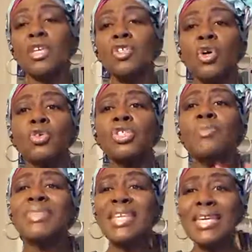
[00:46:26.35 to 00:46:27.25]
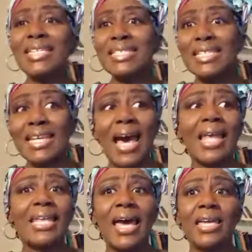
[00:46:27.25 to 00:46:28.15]
So some things that I
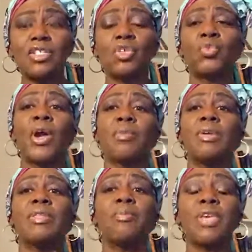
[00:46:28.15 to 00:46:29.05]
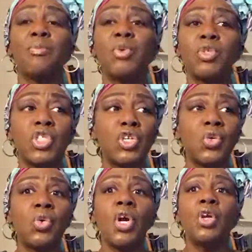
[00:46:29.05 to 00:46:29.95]
like to recommend that people
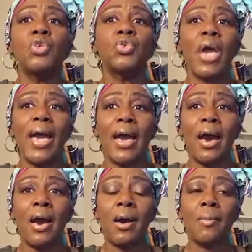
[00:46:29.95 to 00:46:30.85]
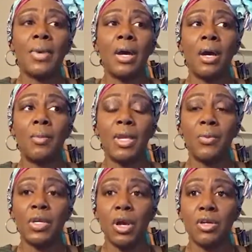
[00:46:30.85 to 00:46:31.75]
do, you have in
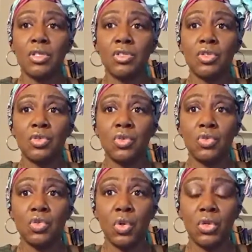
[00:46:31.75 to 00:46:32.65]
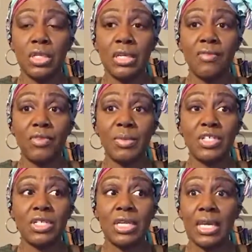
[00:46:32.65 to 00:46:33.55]
regards to controlling the
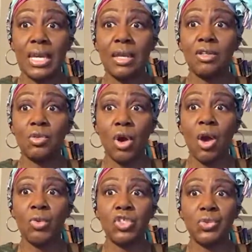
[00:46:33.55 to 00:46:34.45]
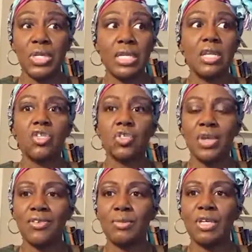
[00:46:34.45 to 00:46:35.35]
inflammation. Again, you are what you eat, so you
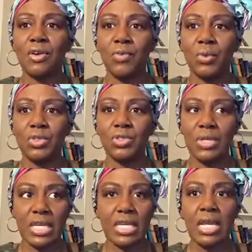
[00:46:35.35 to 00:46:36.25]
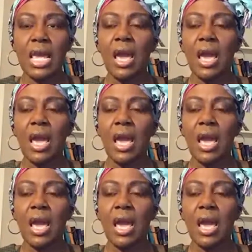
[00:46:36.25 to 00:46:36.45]
have to be careful what you eat.